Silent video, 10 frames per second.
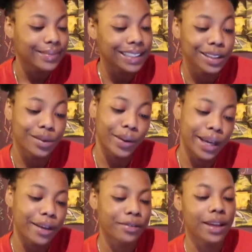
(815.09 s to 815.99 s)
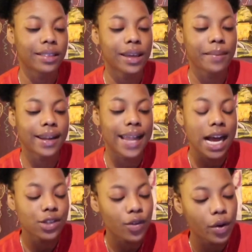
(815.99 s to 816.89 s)
It's the wave. And then my
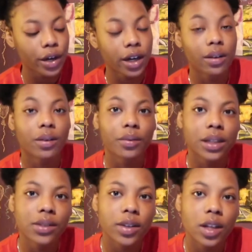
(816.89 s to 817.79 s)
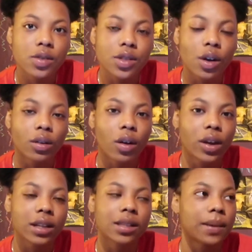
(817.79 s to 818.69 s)
last folder, this video is so
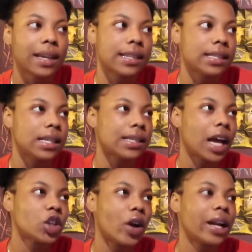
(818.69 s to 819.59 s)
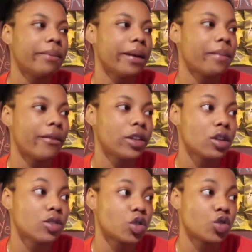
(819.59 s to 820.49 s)
long, it doesn't make any sense. I try to make my
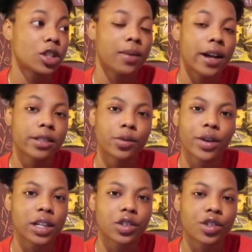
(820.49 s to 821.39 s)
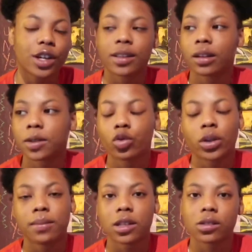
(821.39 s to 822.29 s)
videos as short as possible and it just turns out to be
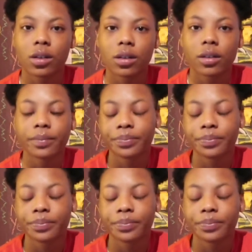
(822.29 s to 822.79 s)
twenty minutes long.